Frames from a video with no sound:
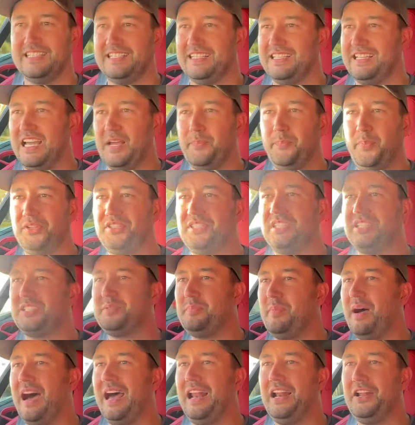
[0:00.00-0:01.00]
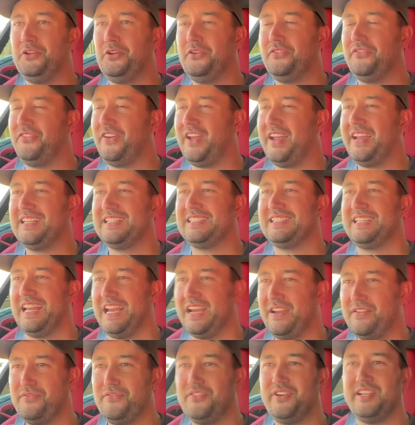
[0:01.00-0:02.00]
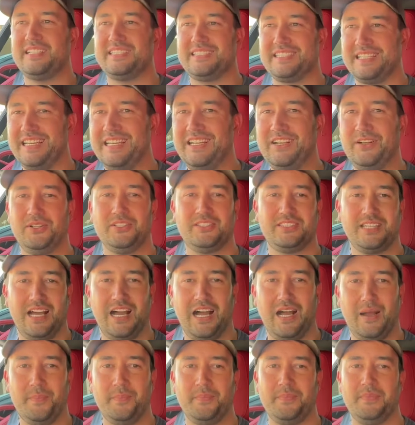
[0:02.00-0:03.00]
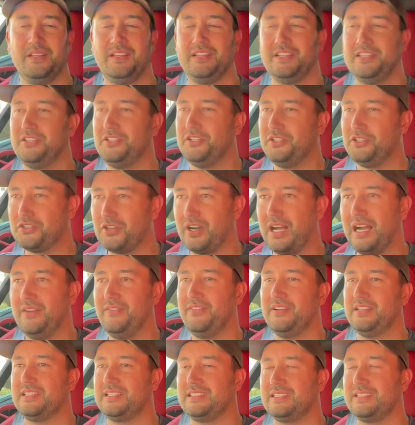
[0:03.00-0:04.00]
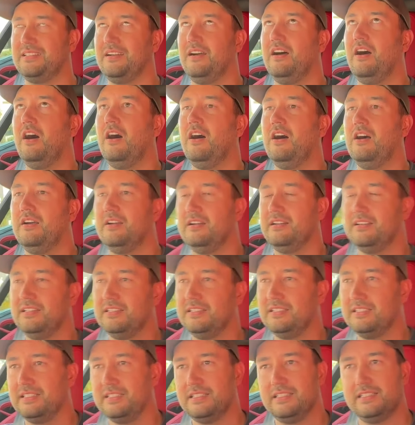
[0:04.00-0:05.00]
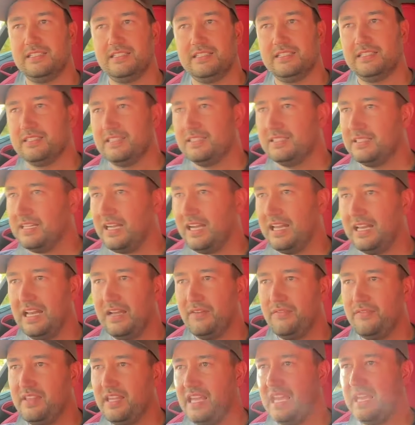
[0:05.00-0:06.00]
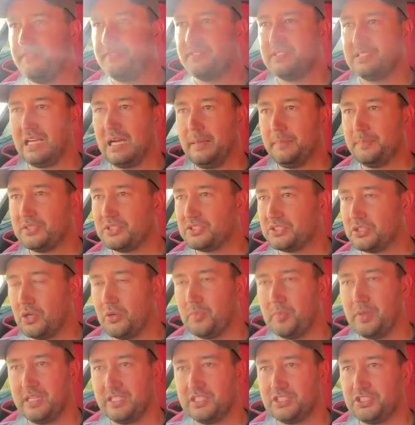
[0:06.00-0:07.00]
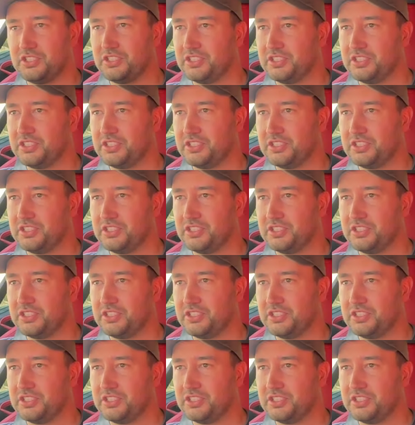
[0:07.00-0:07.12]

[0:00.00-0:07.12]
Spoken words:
It puts a smile on your face every single time you drive it. Oh, I love the F-Type so much.